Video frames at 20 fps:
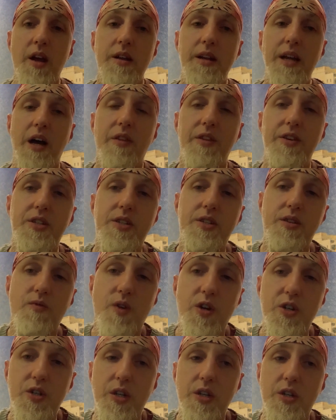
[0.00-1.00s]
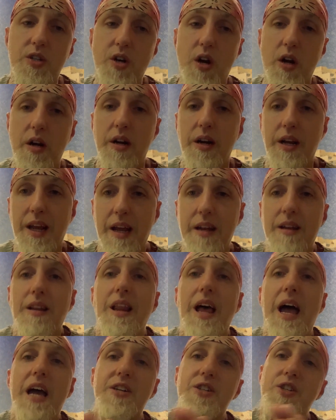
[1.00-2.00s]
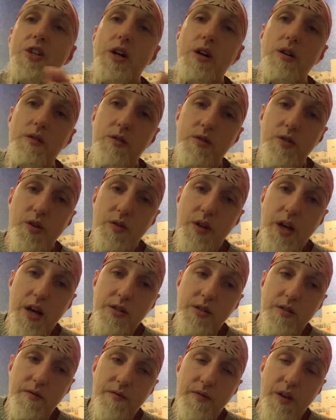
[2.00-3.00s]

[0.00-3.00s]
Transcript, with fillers: Now, this originally started again last year, 2000,